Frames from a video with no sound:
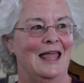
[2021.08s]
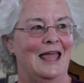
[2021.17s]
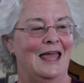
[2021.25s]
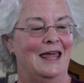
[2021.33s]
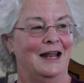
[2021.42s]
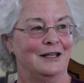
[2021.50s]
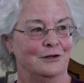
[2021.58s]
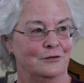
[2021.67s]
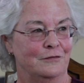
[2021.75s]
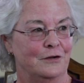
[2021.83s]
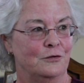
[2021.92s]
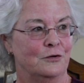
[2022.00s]
And I
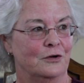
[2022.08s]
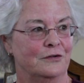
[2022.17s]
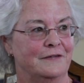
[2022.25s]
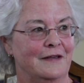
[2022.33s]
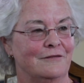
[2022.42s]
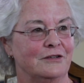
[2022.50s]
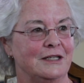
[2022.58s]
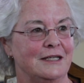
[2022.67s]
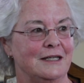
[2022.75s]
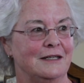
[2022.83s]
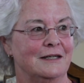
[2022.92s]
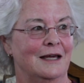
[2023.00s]
interviewed her
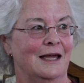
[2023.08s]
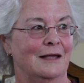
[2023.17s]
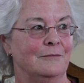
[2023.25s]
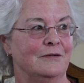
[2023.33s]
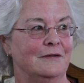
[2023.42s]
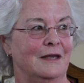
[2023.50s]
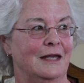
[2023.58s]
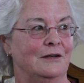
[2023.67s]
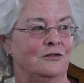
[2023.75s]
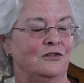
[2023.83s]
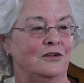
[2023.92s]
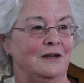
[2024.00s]
17 times,
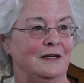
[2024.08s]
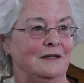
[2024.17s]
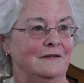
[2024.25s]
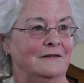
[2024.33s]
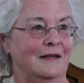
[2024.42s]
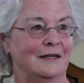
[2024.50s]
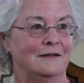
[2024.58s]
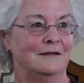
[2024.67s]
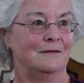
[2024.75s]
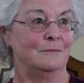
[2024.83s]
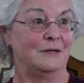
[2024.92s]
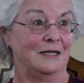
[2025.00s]
and she said
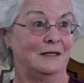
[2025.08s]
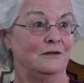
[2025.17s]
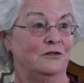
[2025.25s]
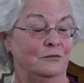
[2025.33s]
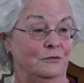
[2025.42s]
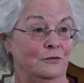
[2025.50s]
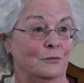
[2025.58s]
to me, she was the